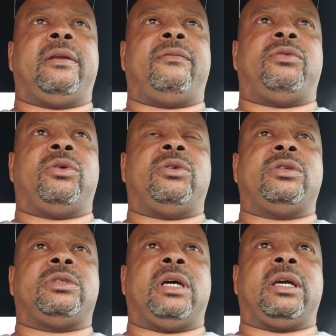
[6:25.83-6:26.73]
for the
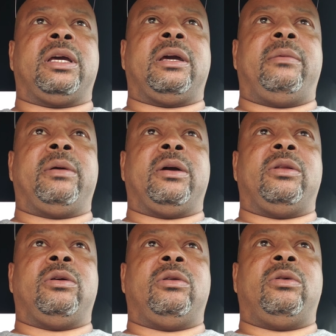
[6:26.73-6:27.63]
second coming of
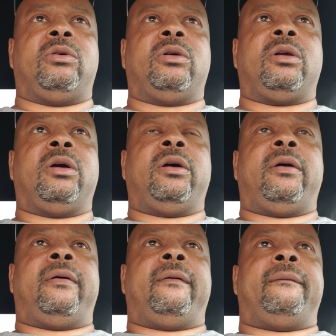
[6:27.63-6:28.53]
the Lord.
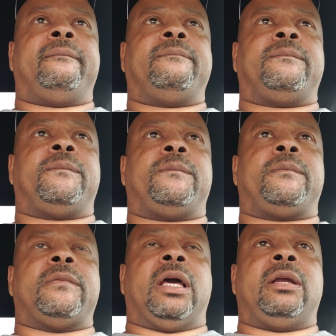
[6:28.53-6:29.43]

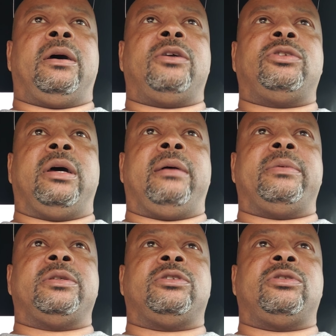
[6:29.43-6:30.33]
And our job
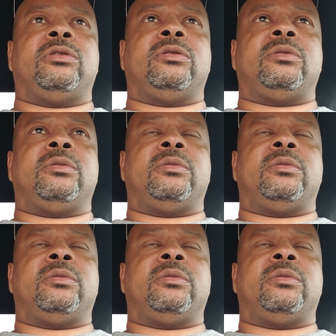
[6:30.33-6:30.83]
is to